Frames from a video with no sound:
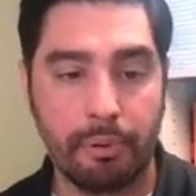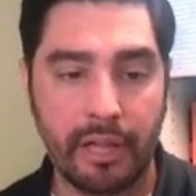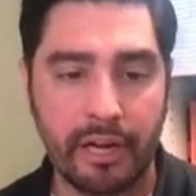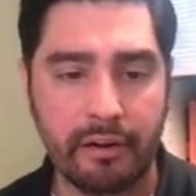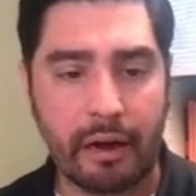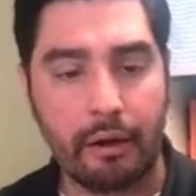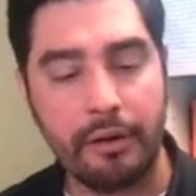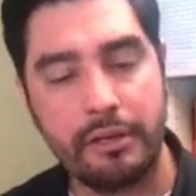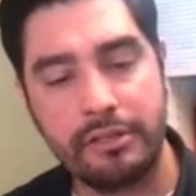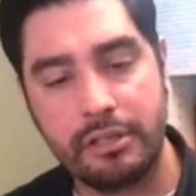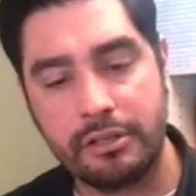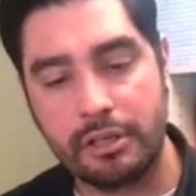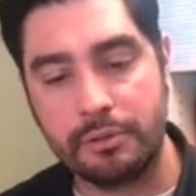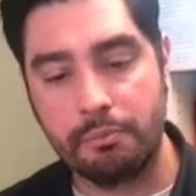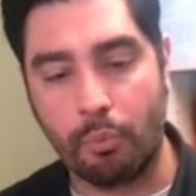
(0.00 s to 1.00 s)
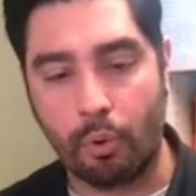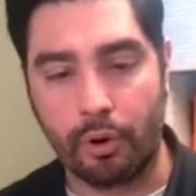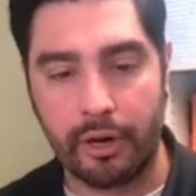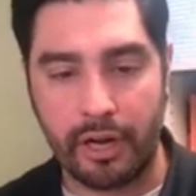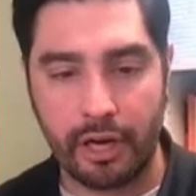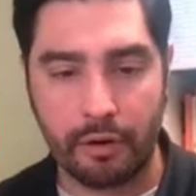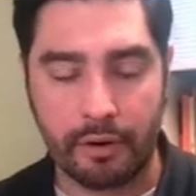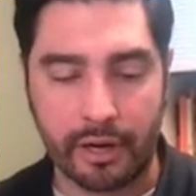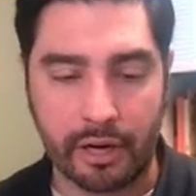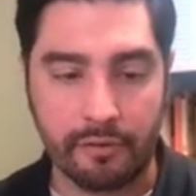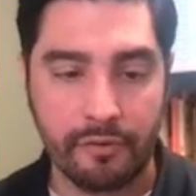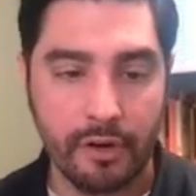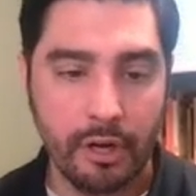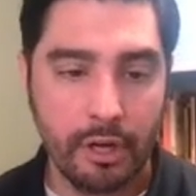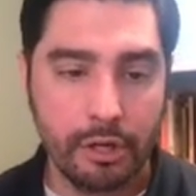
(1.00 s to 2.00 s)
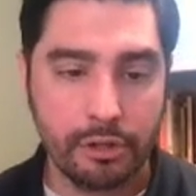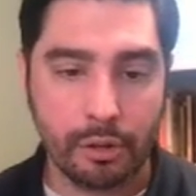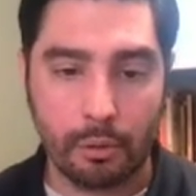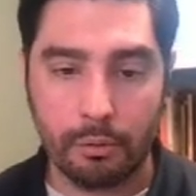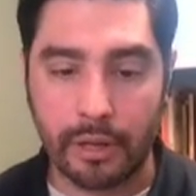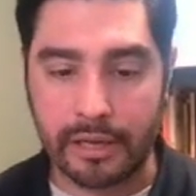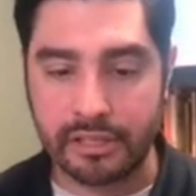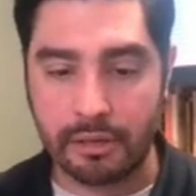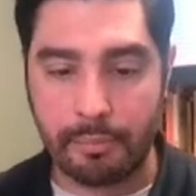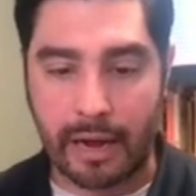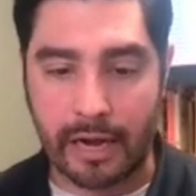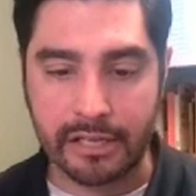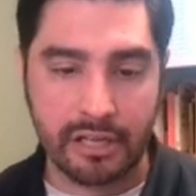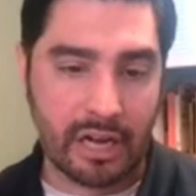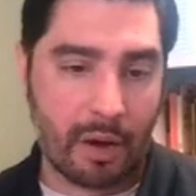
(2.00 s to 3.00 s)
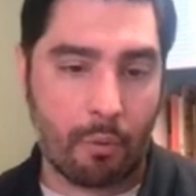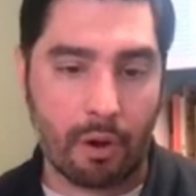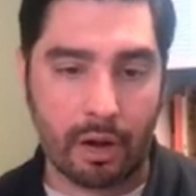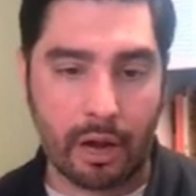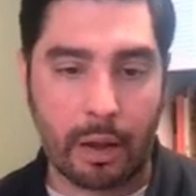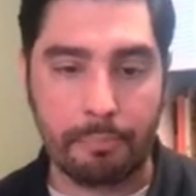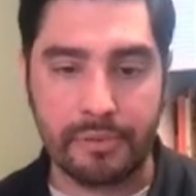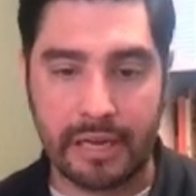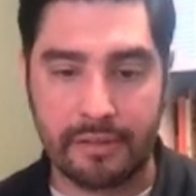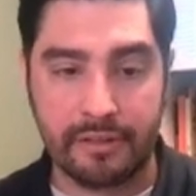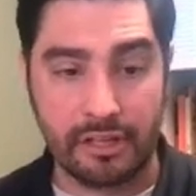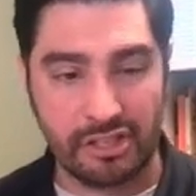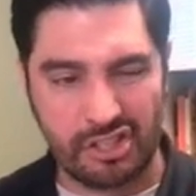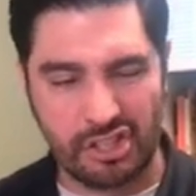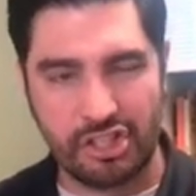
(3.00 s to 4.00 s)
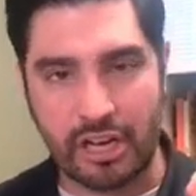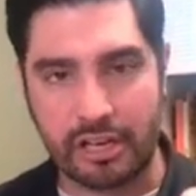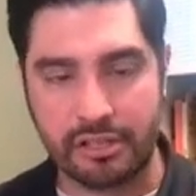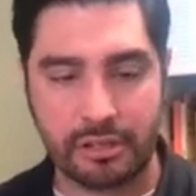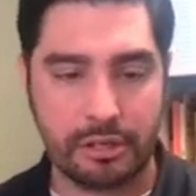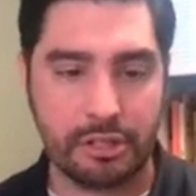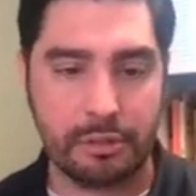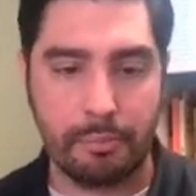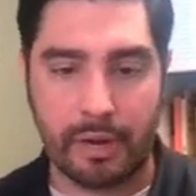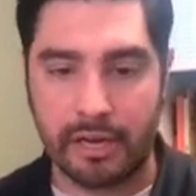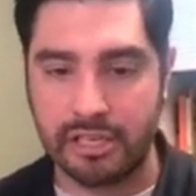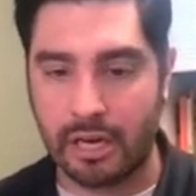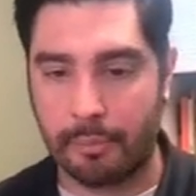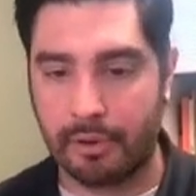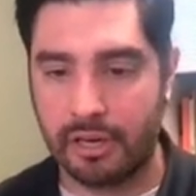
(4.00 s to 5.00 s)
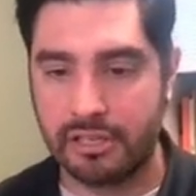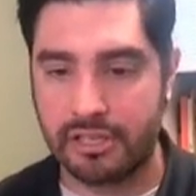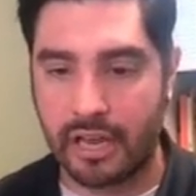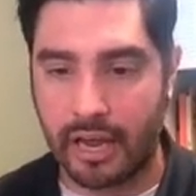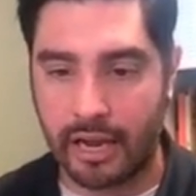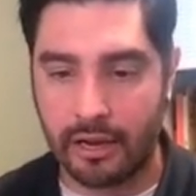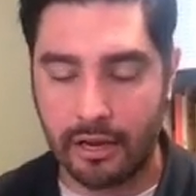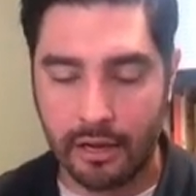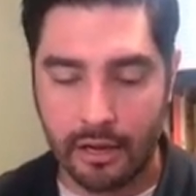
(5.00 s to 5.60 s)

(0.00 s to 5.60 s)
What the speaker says: playground is this is more iterative. So let's imagine that I want to update this just a smidge, and I'm going to say